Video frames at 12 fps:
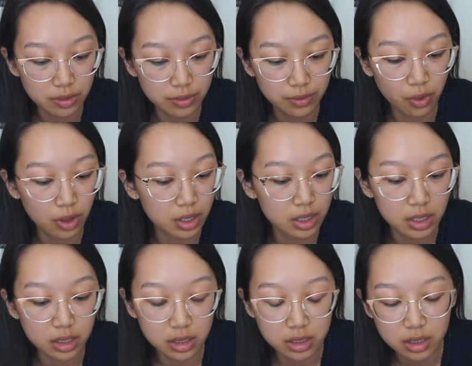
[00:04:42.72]
4
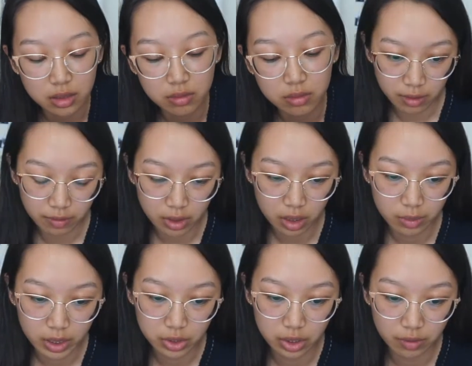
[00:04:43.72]
Es. I got a
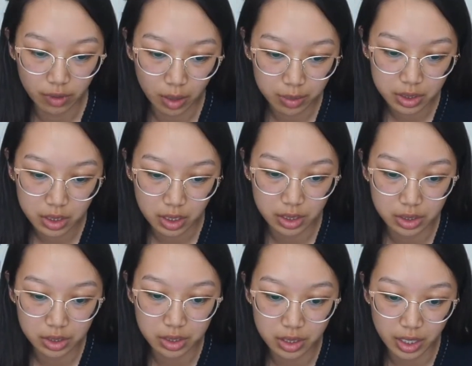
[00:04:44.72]
mixture of opposite
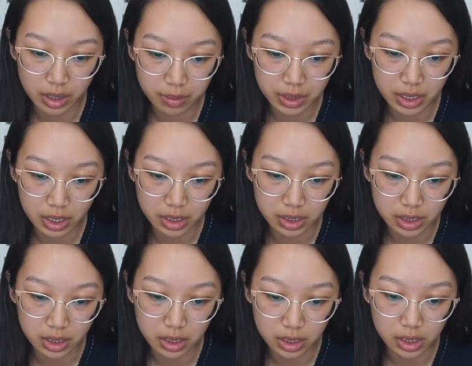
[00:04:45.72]
answers A, B, and
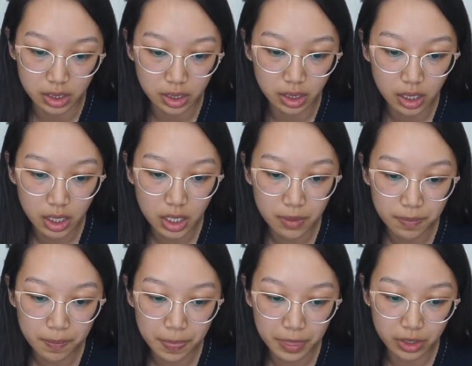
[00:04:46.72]
D, E.
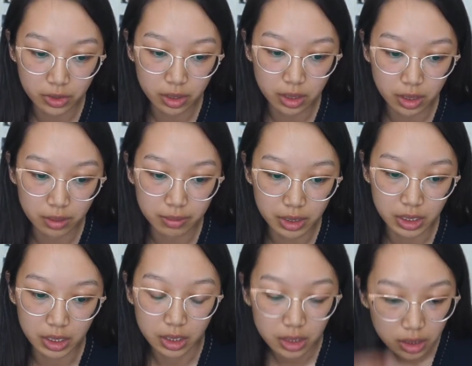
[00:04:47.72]
Then you're a
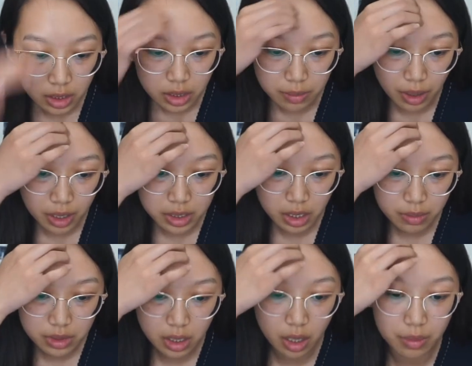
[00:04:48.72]
gamine. The body type
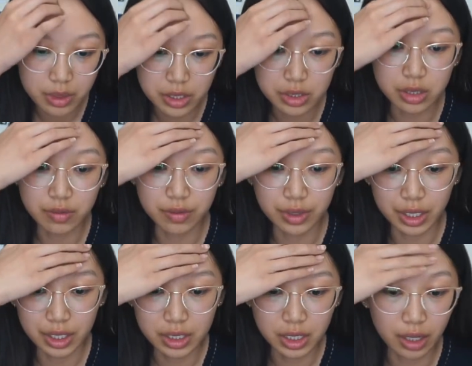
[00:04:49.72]
is a combination of yin
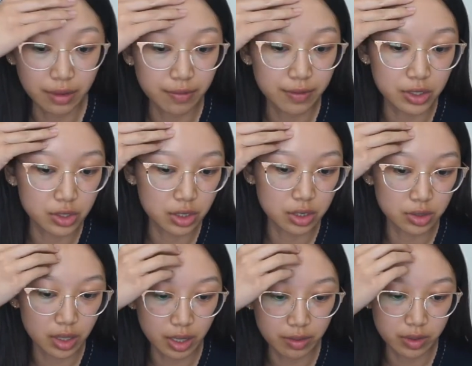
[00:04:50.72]
and yang features. You
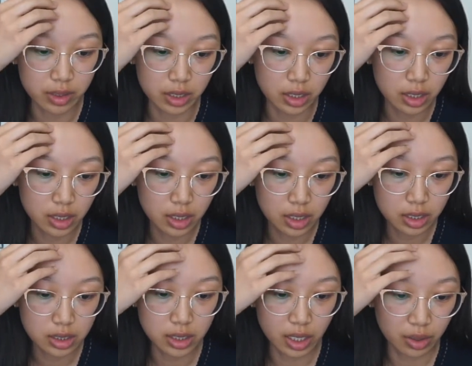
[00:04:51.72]
can't really
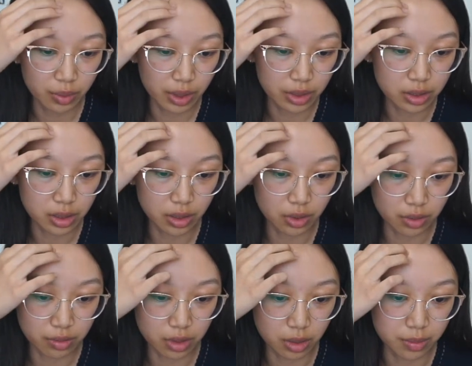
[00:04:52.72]
say whether your
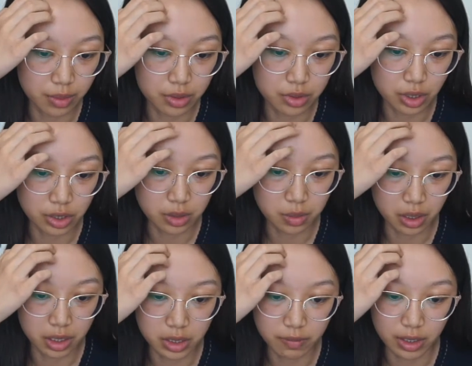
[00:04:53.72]
overall bone structure,
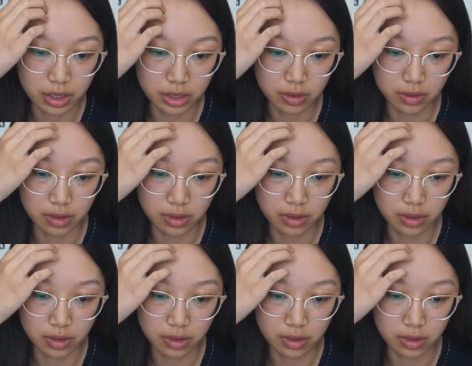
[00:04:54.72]
body flesh, and